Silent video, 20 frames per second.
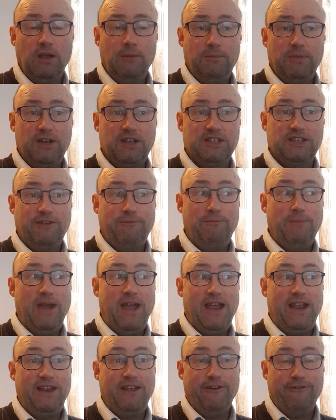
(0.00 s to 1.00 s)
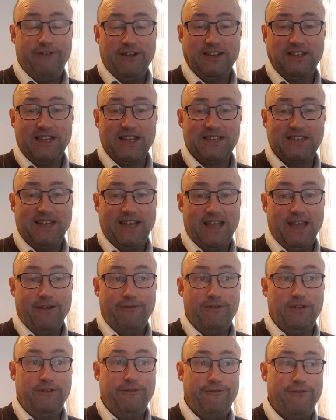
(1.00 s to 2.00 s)
because they've made a fantastic
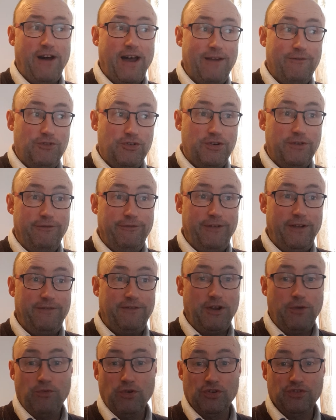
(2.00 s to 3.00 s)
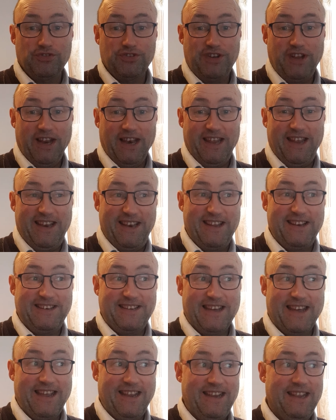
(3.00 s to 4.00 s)
effort, 550 runs nearly in a
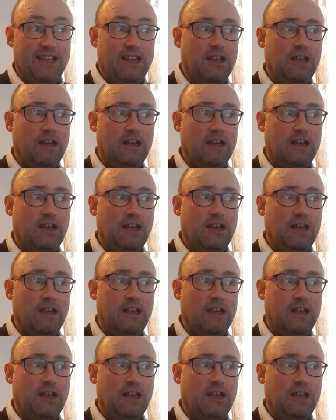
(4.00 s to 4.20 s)
day.